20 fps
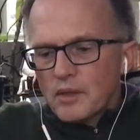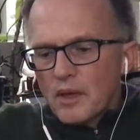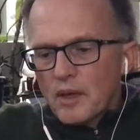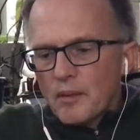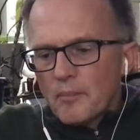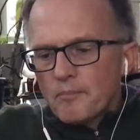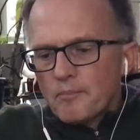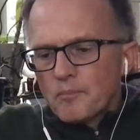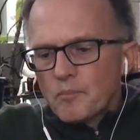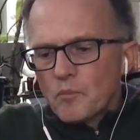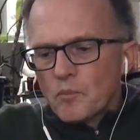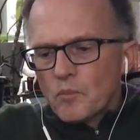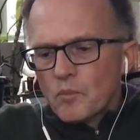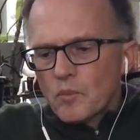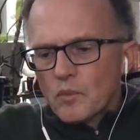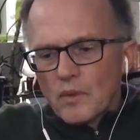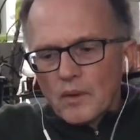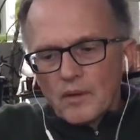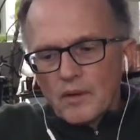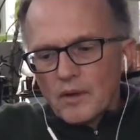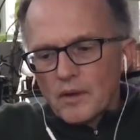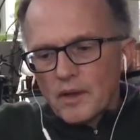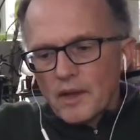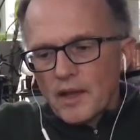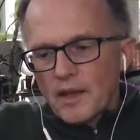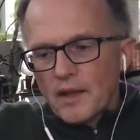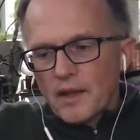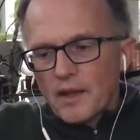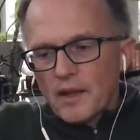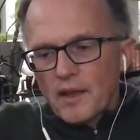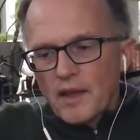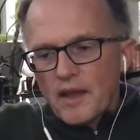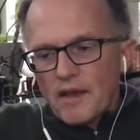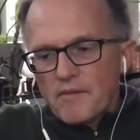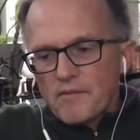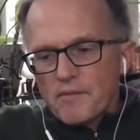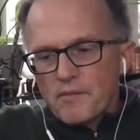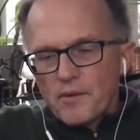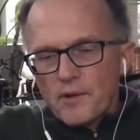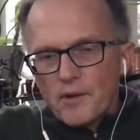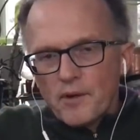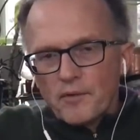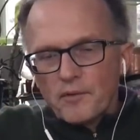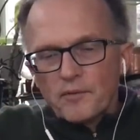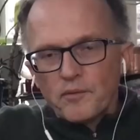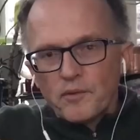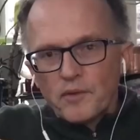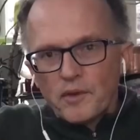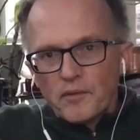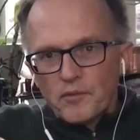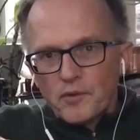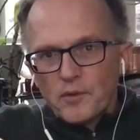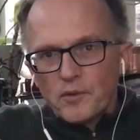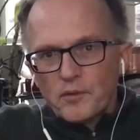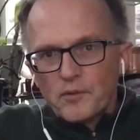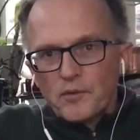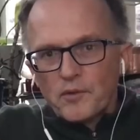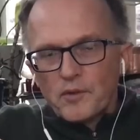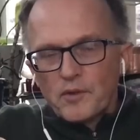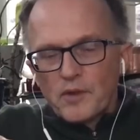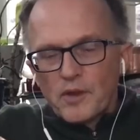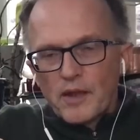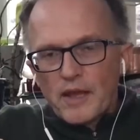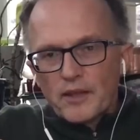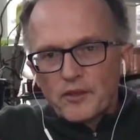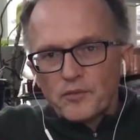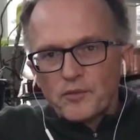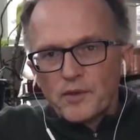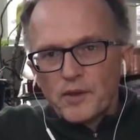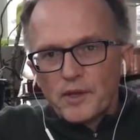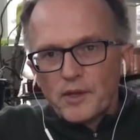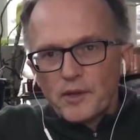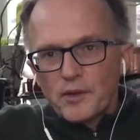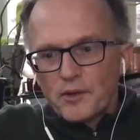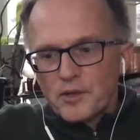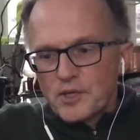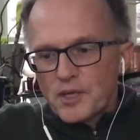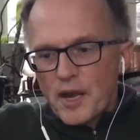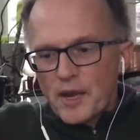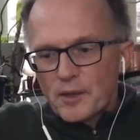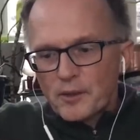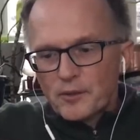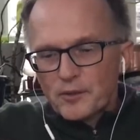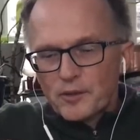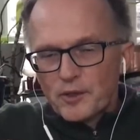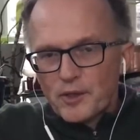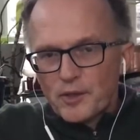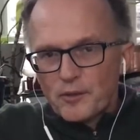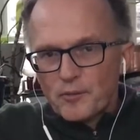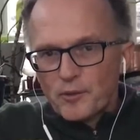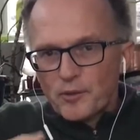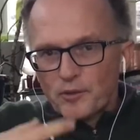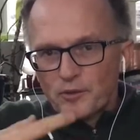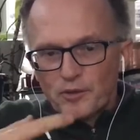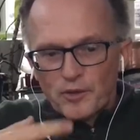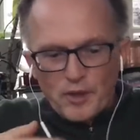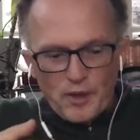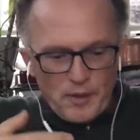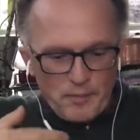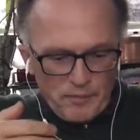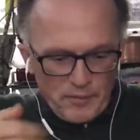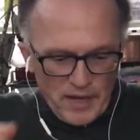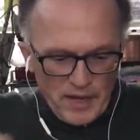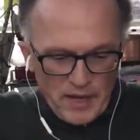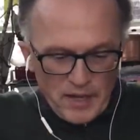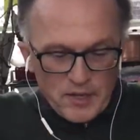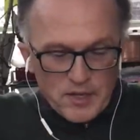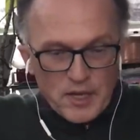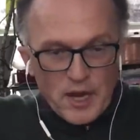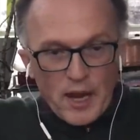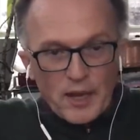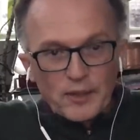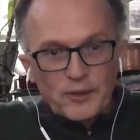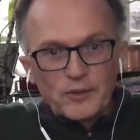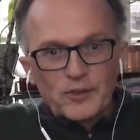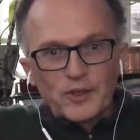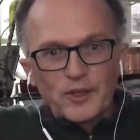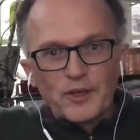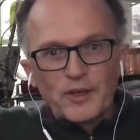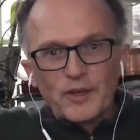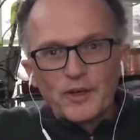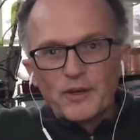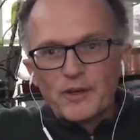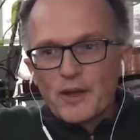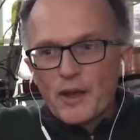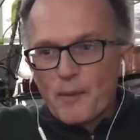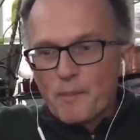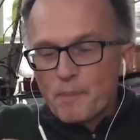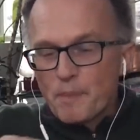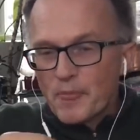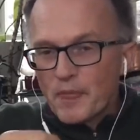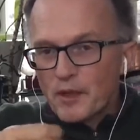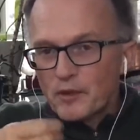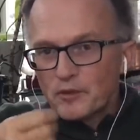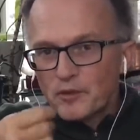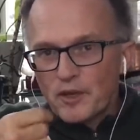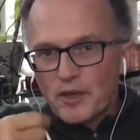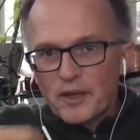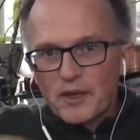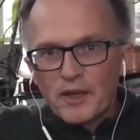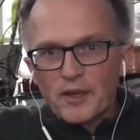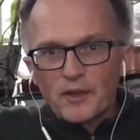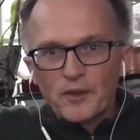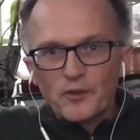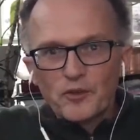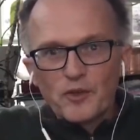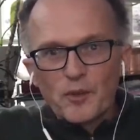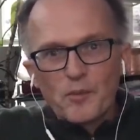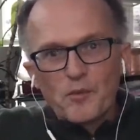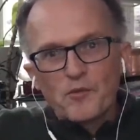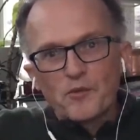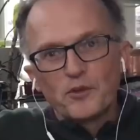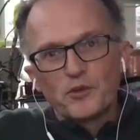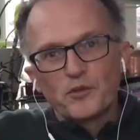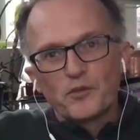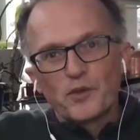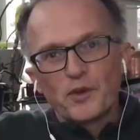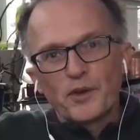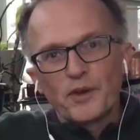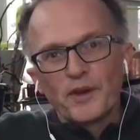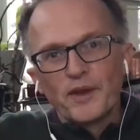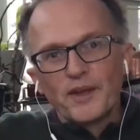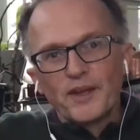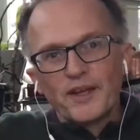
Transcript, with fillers: Um, I got a cat for if you the last video Shackleton was uh, I had Shackleton and um, I guess I inhaled some of his fur.